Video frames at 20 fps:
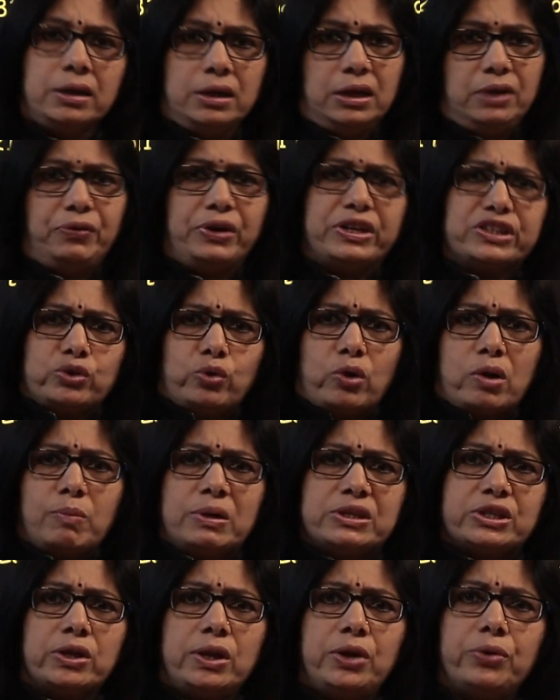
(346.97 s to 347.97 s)
If it is
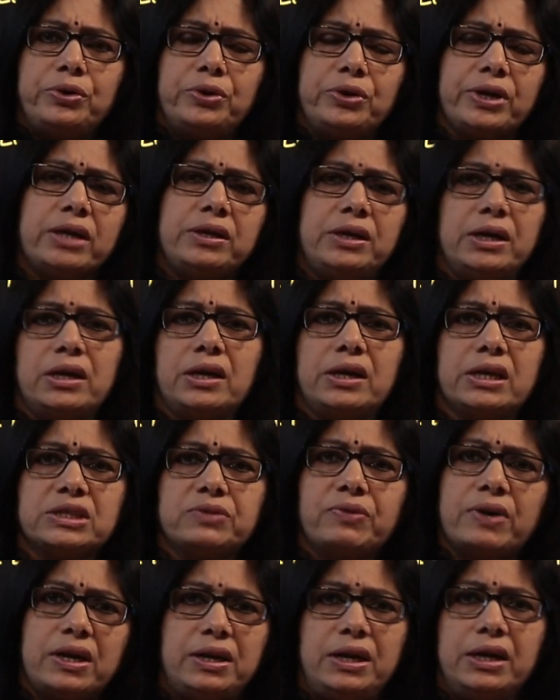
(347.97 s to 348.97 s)
normal solute, you can take it
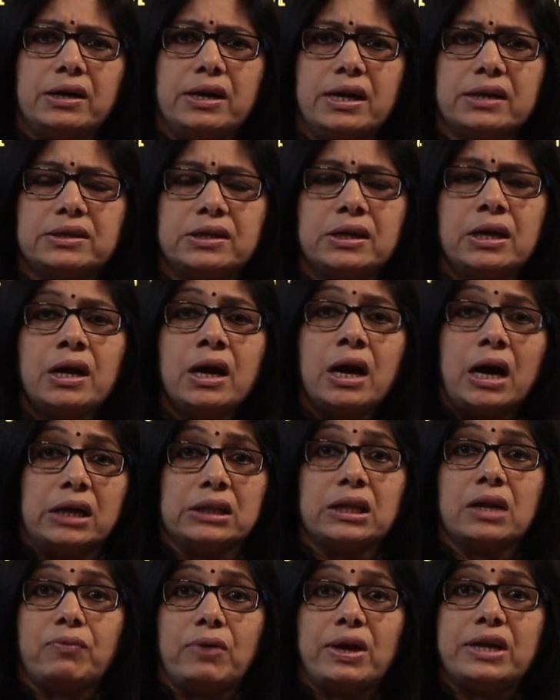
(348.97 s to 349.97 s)
as one and neglect.
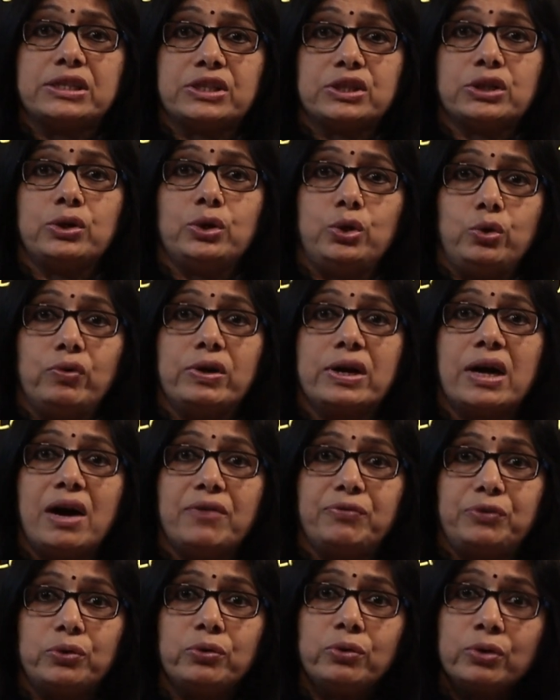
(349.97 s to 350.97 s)
Otherwise, you will
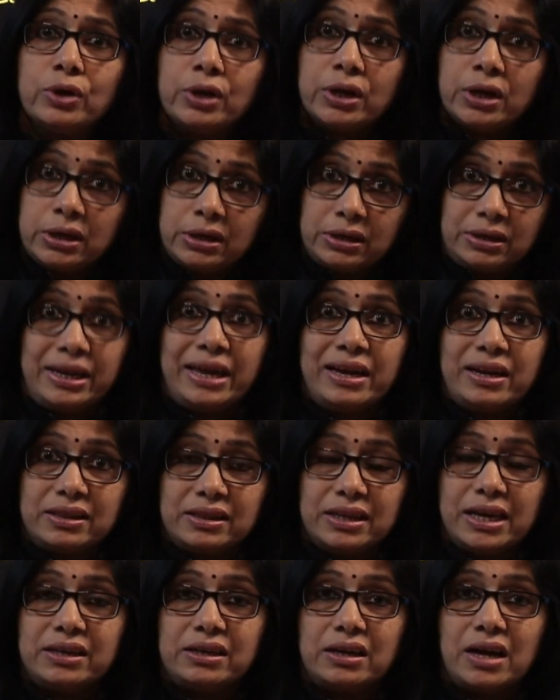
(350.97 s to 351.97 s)
have to take
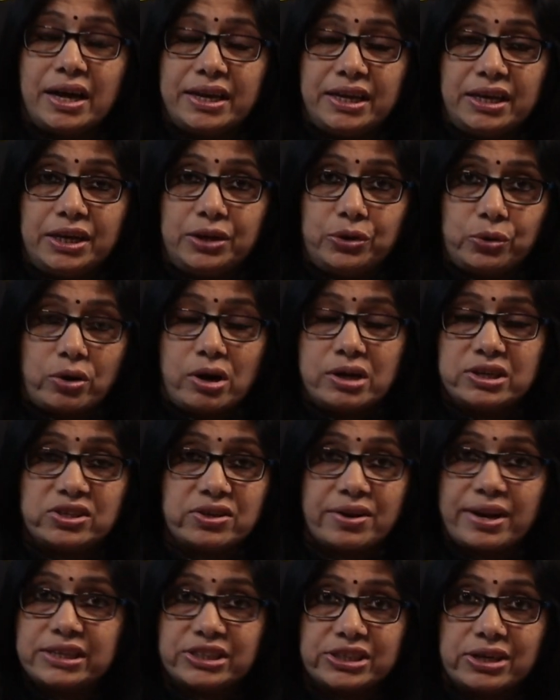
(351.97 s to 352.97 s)
that I into
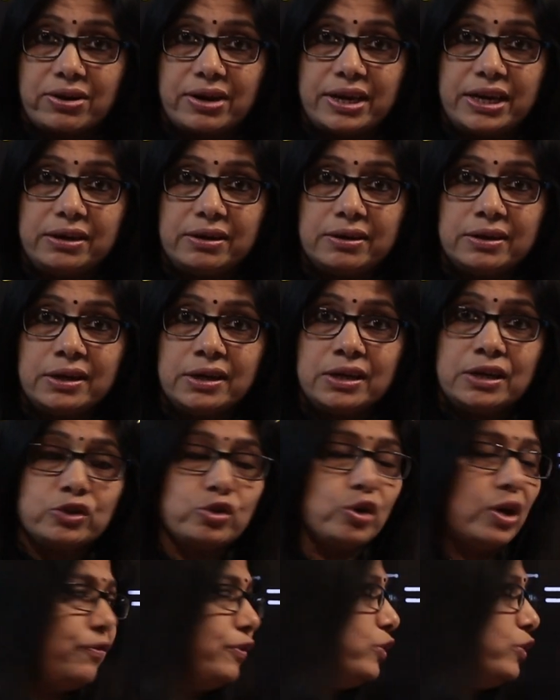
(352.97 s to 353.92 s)
consideration, right? So